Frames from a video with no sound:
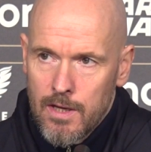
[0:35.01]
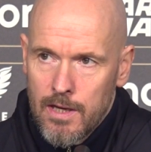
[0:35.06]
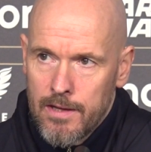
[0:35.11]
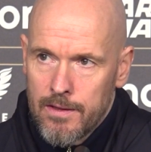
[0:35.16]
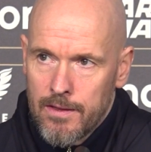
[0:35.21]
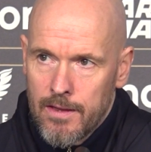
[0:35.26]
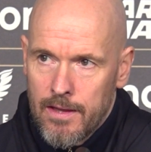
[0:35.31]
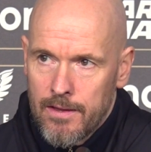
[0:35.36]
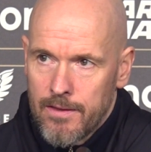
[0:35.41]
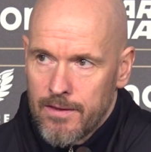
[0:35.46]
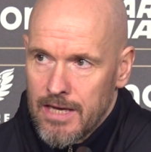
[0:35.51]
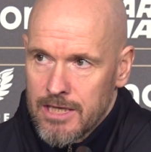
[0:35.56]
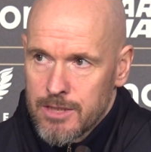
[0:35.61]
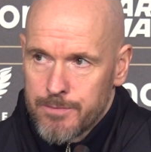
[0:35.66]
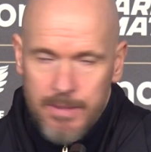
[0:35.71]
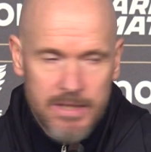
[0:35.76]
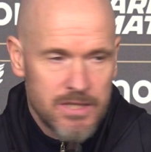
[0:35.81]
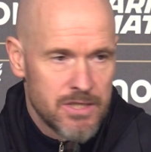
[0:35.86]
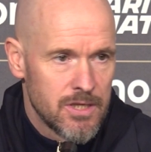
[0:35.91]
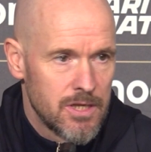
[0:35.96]
And then
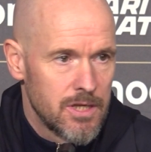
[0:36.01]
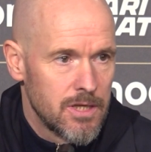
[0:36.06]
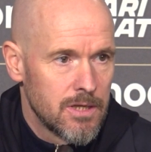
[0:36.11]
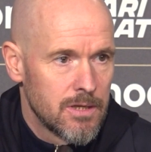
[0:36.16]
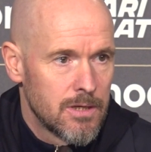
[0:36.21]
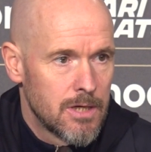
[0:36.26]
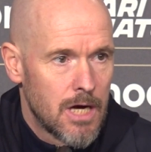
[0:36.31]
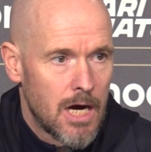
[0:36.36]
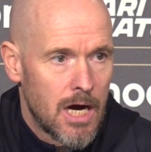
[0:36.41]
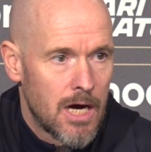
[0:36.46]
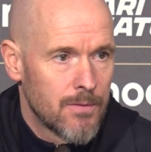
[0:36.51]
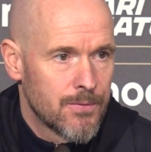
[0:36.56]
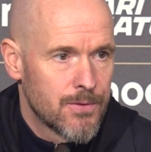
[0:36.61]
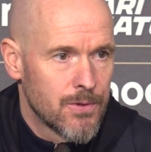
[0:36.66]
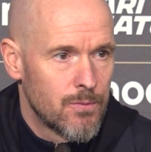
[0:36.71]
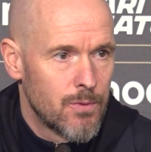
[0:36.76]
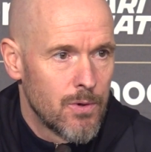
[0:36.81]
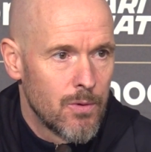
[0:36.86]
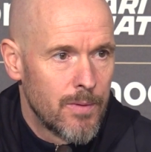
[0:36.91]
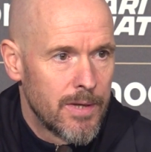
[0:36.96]
especially after
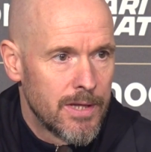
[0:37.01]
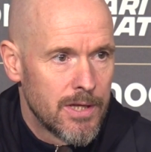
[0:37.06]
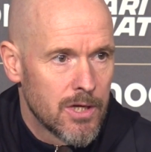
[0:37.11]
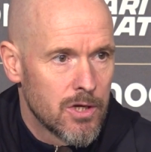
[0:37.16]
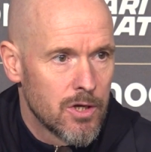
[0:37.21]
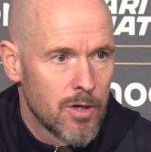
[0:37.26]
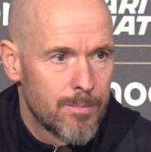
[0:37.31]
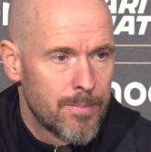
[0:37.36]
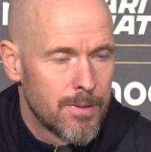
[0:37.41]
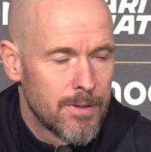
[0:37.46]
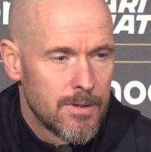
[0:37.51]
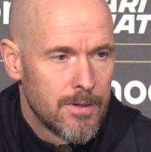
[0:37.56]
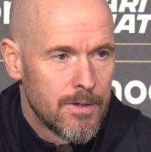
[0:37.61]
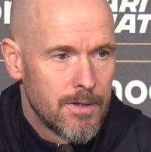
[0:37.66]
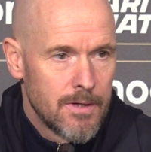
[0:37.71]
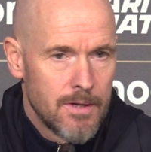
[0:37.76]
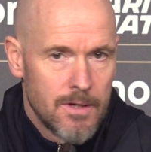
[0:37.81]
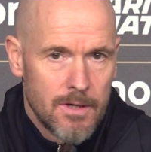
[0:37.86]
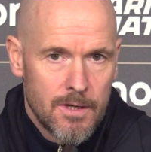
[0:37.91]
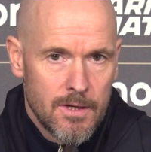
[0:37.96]
we win the cup.
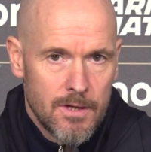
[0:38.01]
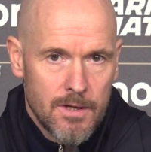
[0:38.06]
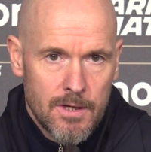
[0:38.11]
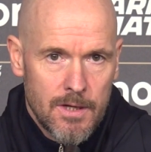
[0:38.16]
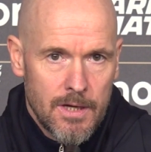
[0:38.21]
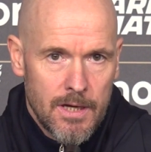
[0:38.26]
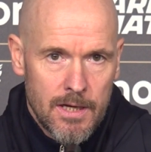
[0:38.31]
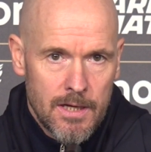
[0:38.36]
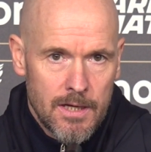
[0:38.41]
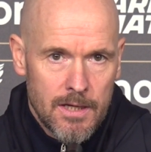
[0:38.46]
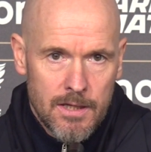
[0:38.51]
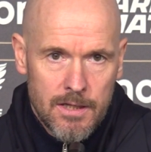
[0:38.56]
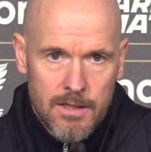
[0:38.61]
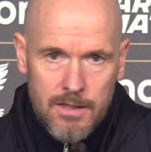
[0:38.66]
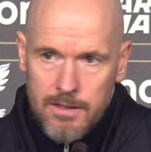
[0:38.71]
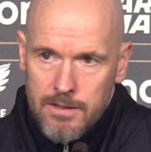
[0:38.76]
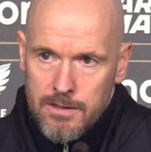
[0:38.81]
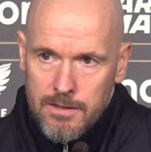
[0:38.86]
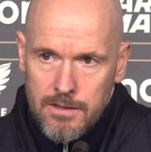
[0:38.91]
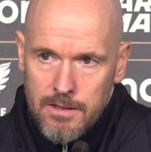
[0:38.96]

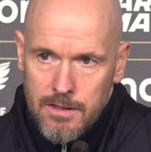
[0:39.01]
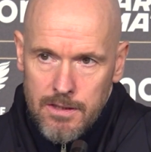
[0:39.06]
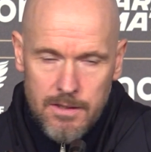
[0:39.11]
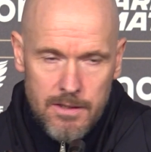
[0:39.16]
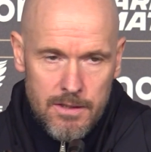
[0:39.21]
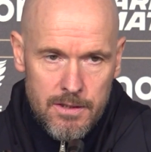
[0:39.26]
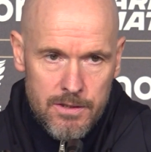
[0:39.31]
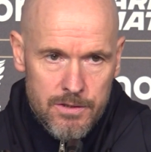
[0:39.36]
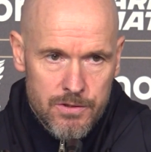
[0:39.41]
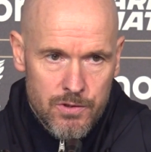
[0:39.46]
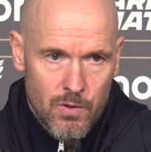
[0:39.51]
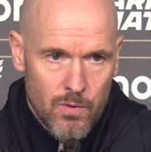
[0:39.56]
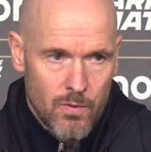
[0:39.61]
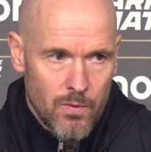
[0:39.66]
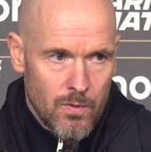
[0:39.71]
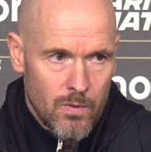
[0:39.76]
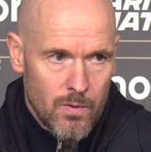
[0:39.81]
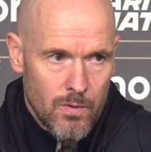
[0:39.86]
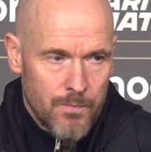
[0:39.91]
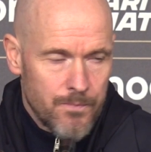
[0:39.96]
And
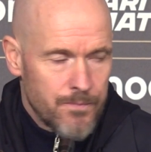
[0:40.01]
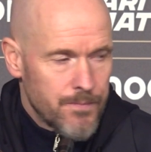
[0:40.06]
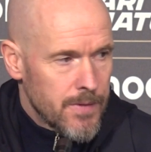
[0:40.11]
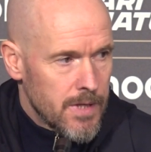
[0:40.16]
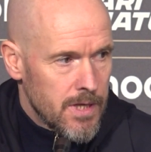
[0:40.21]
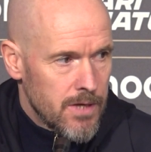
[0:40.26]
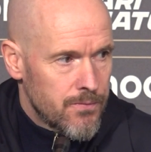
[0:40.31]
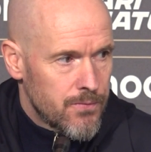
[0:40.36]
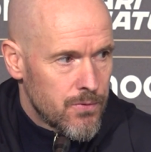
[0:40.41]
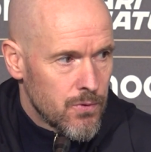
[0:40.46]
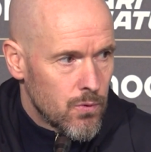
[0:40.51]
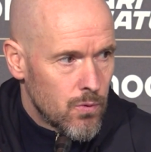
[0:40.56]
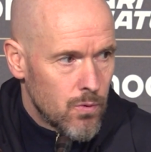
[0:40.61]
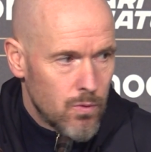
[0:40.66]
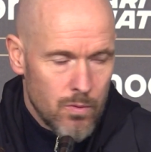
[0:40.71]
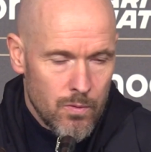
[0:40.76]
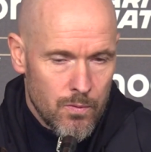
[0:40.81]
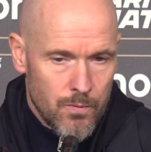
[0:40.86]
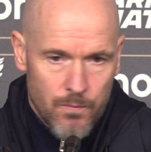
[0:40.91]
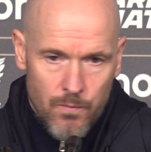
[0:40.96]
so if
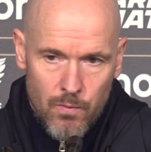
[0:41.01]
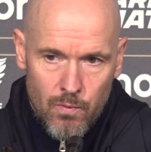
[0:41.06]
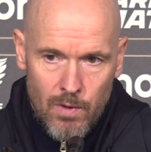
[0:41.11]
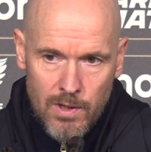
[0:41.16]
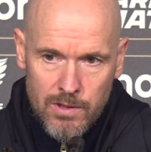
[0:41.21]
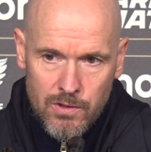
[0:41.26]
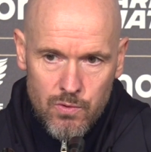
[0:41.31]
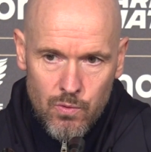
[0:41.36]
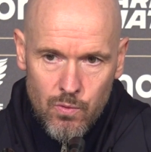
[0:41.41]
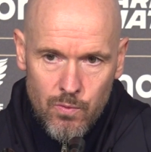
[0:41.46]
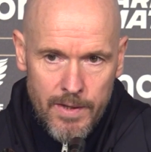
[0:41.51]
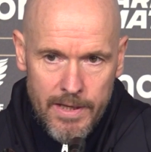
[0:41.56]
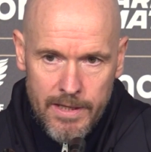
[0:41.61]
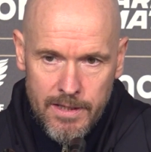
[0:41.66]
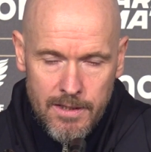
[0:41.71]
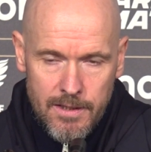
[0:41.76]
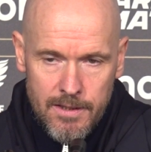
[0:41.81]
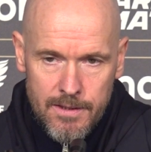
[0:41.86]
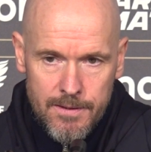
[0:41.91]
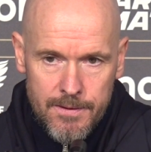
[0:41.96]
you want to
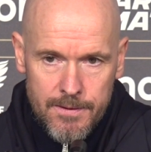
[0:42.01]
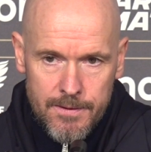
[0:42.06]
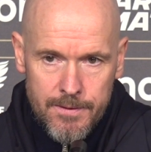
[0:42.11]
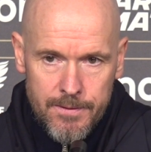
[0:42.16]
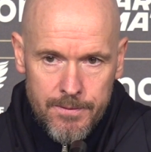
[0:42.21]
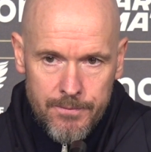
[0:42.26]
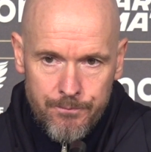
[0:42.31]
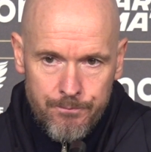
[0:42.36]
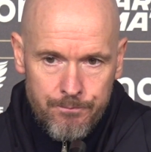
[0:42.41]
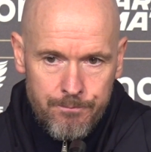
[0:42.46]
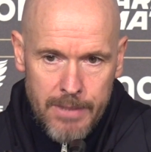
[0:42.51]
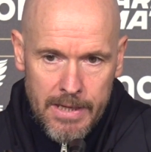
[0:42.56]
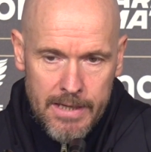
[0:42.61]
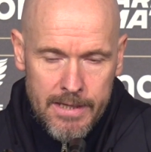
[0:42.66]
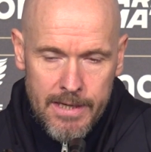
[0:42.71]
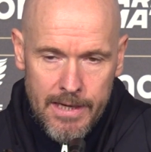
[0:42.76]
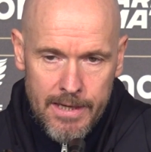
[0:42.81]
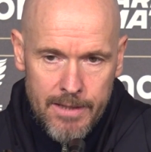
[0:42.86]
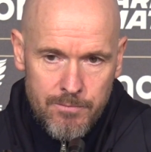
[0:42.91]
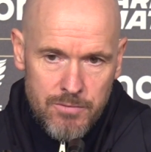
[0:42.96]
win big
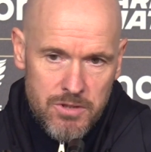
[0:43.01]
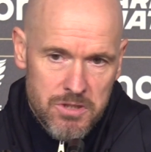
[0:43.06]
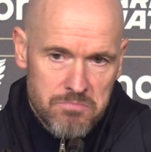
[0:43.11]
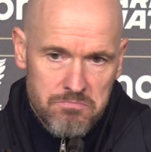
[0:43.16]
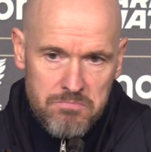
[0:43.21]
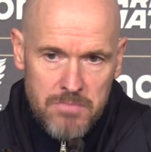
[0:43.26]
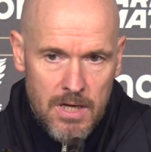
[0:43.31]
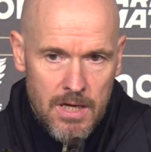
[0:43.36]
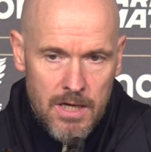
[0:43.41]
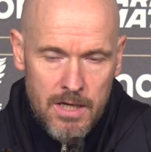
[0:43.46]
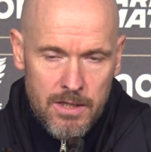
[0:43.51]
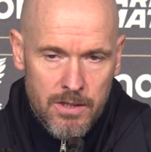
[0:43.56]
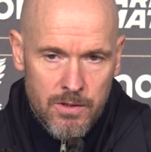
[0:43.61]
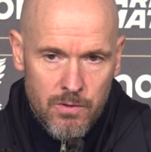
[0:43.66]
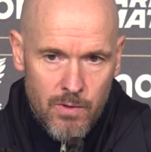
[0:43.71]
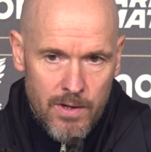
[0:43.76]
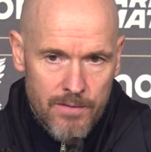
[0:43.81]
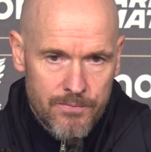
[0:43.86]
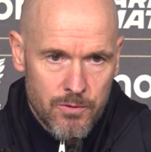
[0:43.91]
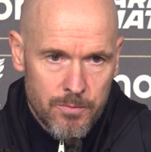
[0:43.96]
games,
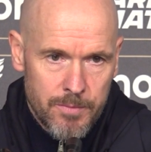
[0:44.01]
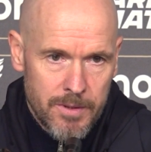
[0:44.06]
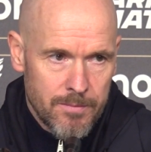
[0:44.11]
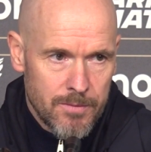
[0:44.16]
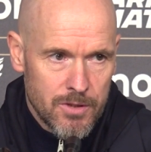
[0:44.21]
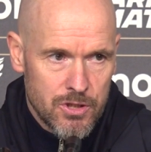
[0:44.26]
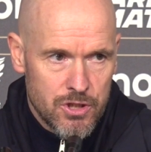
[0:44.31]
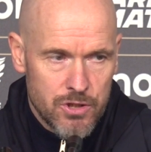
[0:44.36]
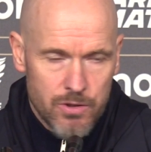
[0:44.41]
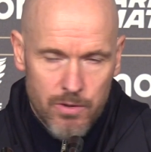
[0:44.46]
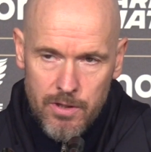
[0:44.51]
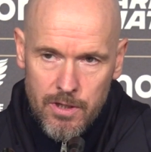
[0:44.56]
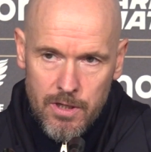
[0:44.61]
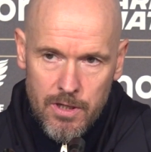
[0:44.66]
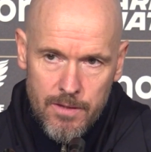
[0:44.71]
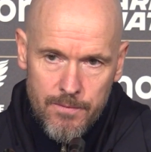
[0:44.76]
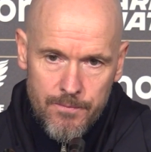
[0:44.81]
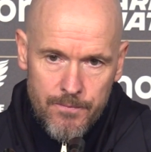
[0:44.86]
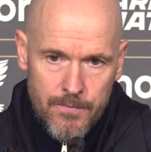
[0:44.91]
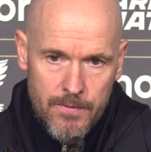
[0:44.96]
you have to be mature.
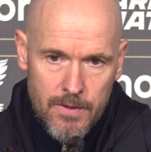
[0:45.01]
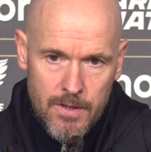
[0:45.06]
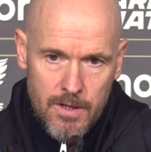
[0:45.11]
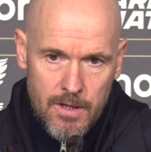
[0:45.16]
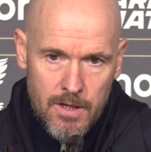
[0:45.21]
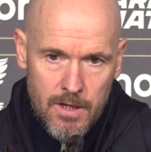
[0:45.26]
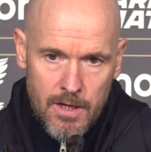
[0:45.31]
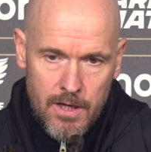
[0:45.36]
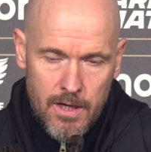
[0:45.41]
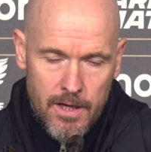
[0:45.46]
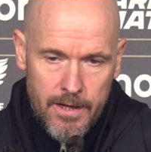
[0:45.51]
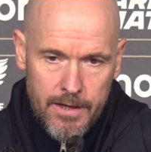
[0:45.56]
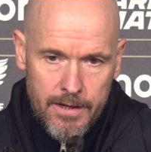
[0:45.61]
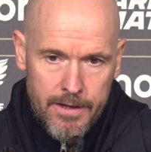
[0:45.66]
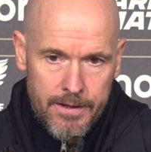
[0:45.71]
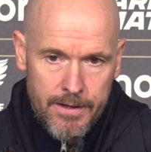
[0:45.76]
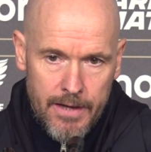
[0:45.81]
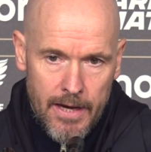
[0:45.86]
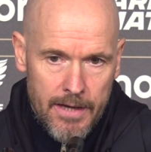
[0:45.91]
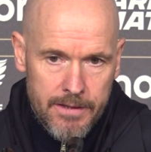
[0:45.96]

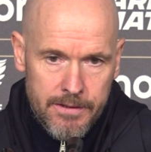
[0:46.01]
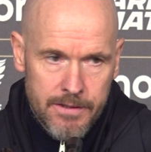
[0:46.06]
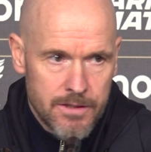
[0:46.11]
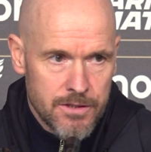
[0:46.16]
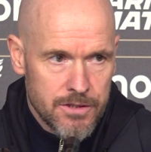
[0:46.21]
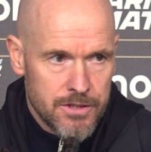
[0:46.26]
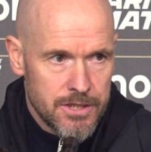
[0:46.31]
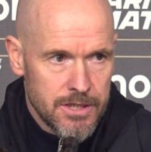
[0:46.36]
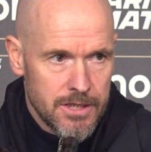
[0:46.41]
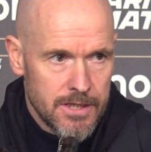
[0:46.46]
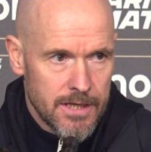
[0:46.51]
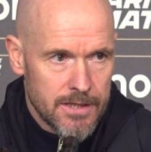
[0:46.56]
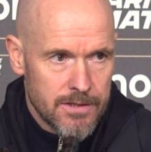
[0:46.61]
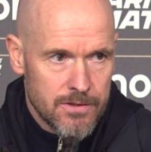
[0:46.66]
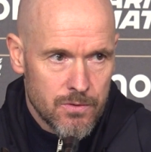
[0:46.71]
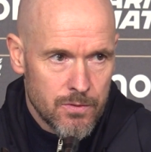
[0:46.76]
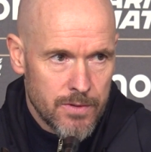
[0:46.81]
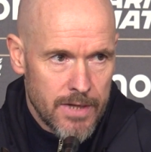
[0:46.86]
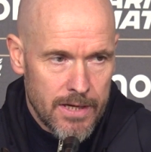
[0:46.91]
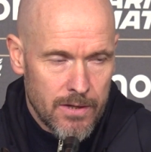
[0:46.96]
And I didn't see that
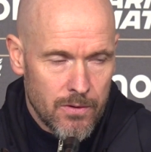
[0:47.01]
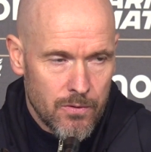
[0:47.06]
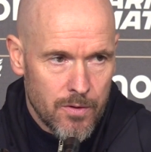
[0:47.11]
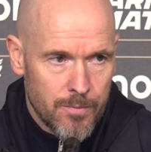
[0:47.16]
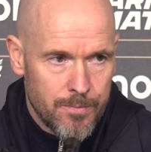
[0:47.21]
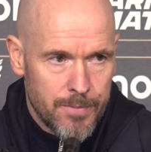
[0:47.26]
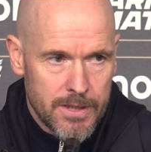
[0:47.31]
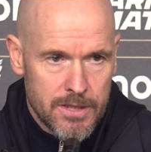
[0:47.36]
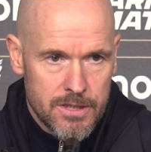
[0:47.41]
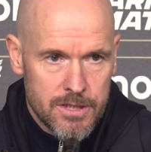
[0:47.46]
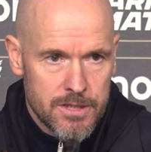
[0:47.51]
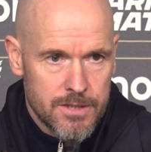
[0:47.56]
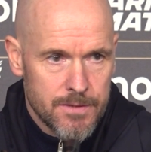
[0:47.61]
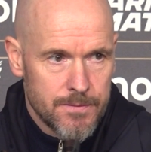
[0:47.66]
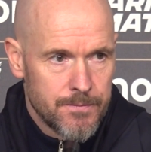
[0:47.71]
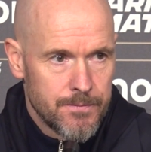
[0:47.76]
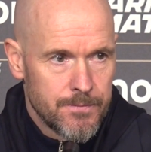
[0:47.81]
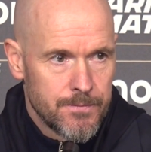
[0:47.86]
today on the pitch.